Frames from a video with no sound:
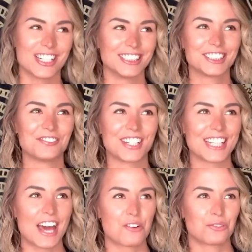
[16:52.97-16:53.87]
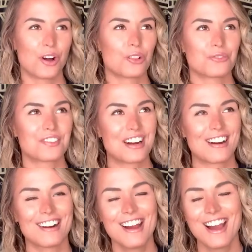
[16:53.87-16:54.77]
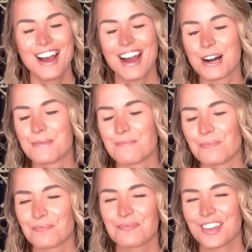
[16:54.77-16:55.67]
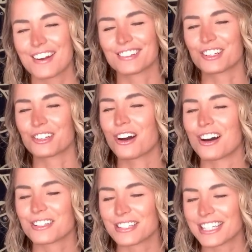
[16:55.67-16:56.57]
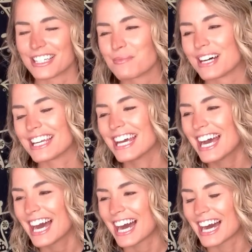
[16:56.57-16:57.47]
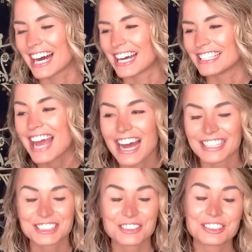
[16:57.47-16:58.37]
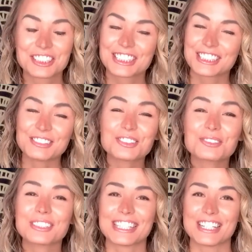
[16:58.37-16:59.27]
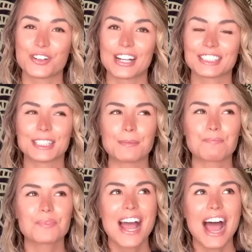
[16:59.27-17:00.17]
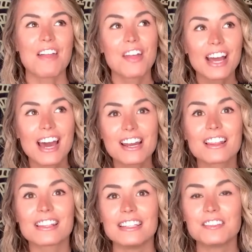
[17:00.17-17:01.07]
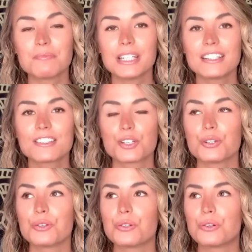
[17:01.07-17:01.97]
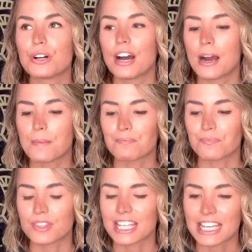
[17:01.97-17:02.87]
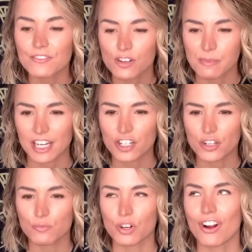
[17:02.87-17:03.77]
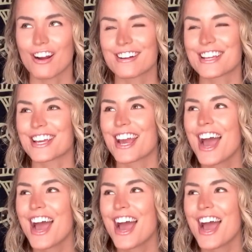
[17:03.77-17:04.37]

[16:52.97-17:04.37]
and stuff like that all over our little condo here. But so it was really interesting. And that kind of leads me to the information regarding